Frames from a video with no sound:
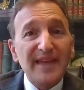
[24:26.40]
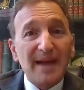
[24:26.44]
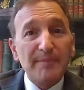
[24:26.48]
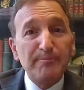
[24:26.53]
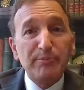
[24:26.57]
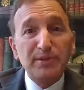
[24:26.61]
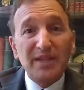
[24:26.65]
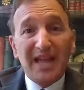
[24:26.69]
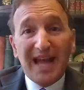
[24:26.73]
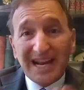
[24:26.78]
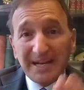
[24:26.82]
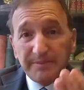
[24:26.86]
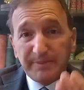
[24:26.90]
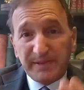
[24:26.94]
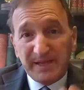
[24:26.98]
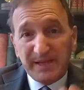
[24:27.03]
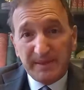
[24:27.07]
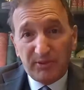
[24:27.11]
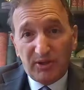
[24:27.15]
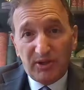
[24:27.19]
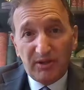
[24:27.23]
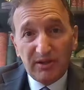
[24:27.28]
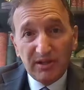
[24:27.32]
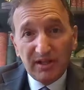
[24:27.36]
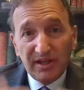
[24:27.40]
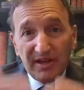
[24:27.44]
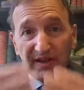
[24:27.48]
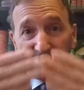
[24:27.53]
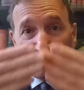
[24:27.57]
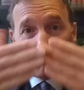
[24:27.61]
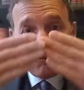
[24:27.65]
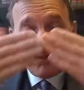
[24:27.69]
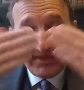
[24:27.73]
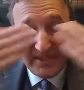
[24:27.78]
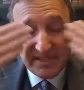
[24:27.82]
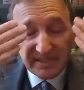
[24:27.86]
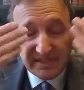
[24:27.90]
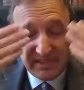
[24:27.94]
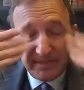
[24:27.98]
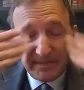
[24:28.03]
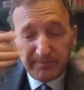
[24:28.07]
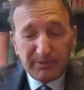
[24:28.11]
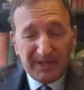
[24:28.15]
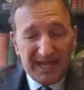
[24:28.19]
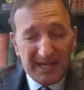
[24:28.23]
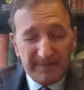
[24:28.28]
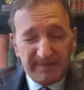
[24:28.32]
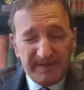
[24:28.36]
that blind people,
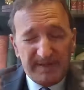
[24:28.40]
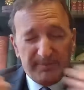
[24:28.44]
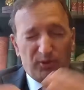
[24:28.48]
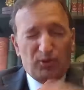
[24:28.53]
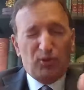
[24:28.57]
physically blind